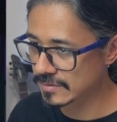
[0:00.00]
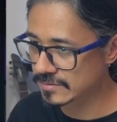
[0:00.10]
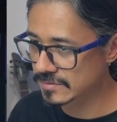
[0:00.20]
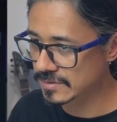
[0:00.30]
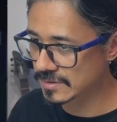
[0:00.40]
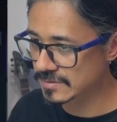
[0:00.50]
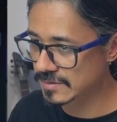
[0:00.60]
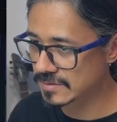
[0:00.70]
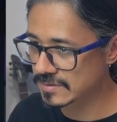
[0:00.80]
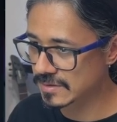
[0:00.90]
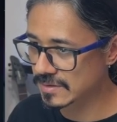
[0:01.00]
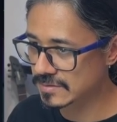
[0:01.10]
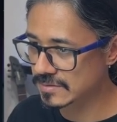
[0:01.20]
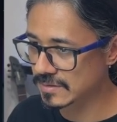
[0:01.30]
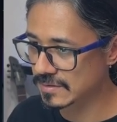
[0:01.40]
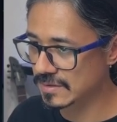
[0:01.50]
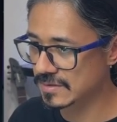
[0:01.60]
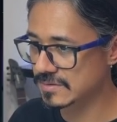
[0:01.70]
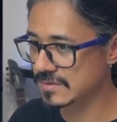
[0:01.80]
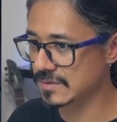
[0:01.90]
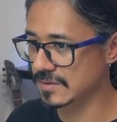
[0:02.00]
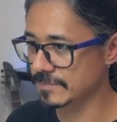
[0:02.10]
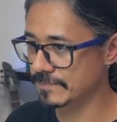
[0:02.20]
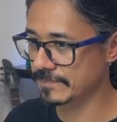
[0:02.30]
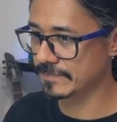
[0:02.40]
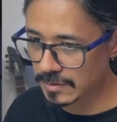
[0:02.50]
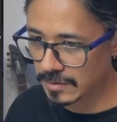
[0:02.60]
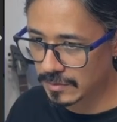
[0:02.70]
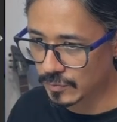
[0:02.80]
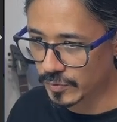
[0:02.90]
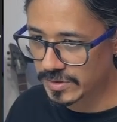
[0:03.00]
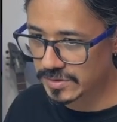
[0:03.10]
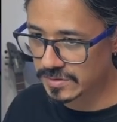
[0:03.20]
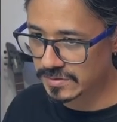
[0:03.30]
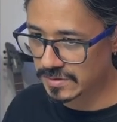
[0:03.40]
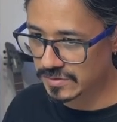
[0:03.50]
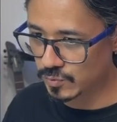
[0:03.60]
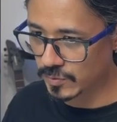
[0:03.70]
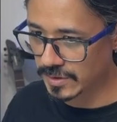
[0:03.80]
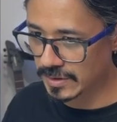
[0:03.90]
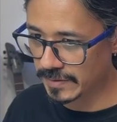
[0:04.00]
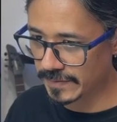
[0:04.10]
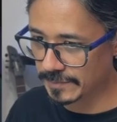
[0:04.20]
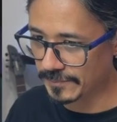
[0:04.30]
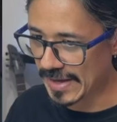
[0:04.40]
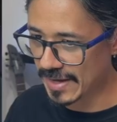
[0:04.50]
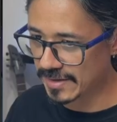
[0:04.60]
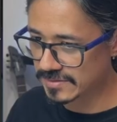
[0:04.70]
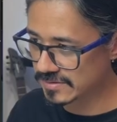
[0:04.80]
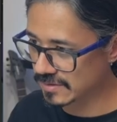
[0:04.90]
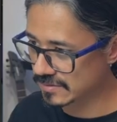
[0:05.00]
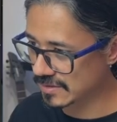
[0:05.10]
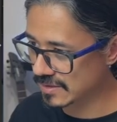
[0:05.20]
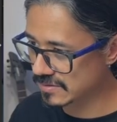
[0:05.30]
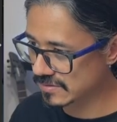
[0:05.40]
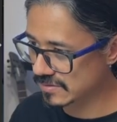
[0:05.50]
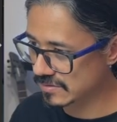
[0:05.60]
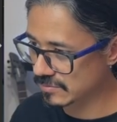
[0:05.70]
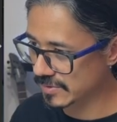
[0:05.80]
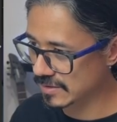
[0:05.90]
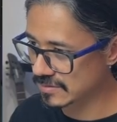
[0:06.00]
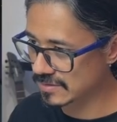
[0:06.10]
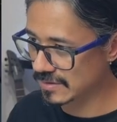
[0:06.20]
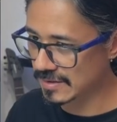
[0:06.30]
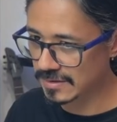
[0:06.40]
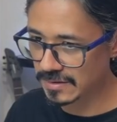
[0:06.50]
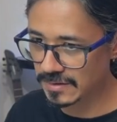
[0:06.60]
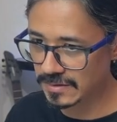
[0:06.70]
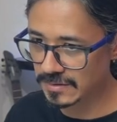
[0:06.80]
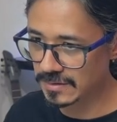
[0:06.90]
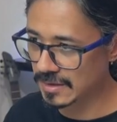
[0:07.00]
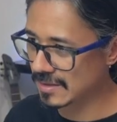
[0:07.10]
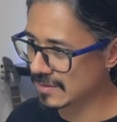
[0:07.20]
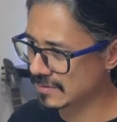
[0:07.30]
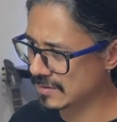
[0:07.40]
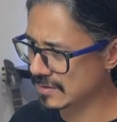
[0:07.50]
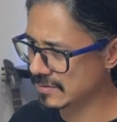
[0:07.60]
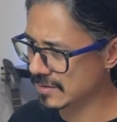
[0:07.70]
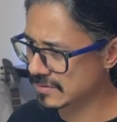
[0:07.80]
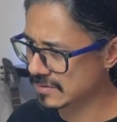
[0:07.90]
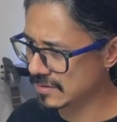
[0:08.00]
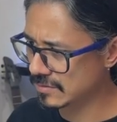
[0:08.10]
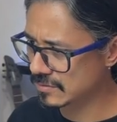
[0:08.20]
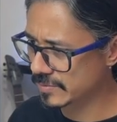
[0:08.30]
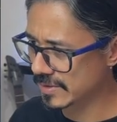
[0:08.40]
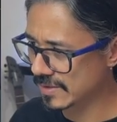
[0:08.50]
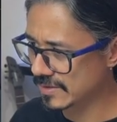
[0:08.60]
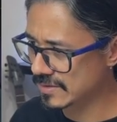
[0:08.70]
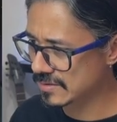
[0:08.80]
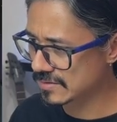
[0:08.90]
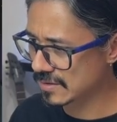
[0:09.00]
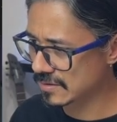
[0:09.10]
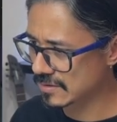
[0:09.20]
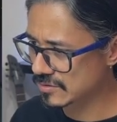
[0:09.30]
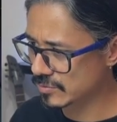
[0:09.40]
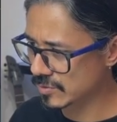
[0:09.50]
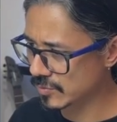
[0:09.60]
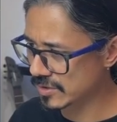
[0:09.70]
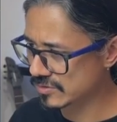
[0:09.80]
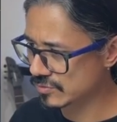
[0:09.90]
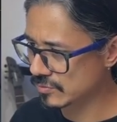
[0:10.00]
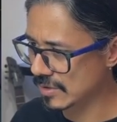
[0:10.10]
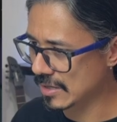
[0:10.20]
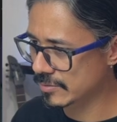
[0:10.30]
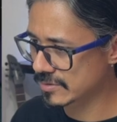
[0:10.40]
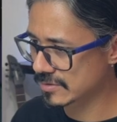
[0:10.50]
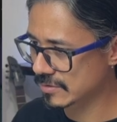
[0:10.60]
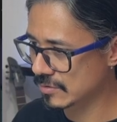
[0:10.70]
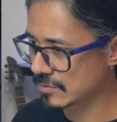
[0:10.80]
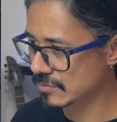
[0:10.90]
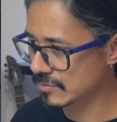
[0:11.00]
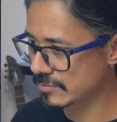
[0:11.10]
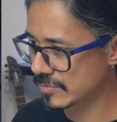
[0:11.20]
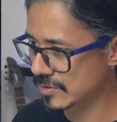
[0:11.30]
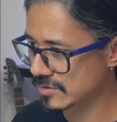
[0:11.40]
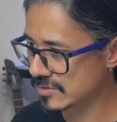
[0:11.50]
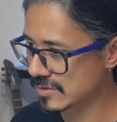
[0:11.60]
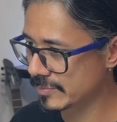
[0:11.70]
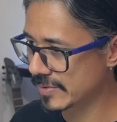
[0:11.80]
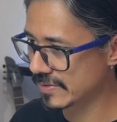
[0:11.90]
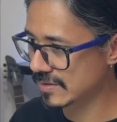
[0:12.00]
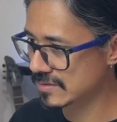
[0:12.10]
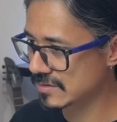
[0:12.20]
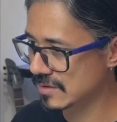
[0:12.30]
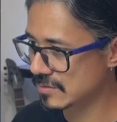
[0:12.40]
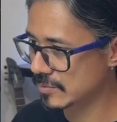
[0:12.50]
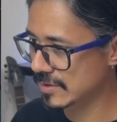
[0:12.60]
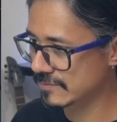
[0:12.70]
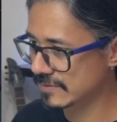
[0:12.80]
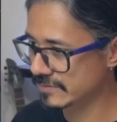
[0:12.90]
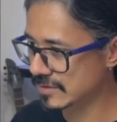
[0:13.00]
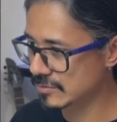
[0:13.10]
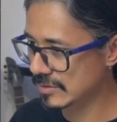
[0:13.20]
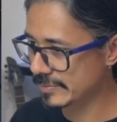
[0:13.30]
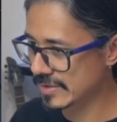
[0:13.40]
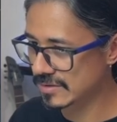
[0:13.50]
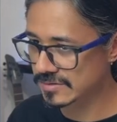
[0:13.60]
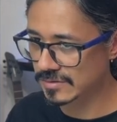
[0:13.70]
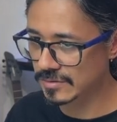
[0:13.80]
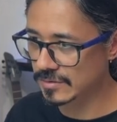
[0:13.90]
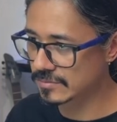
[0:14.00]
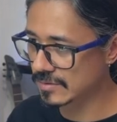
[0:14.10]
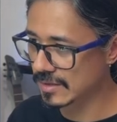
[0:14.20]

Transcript: 66DC, which is this one that passed tests. We can see that here. There is a new release. This one was 2 hours ago merged, but this other one 53 minutes ago.